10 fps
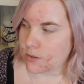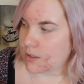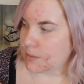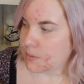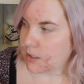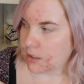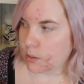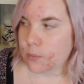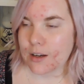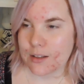So this
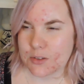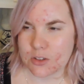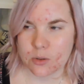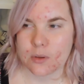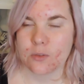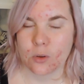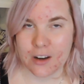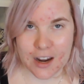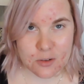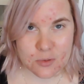particular one is to do with
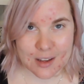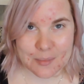fallen angels,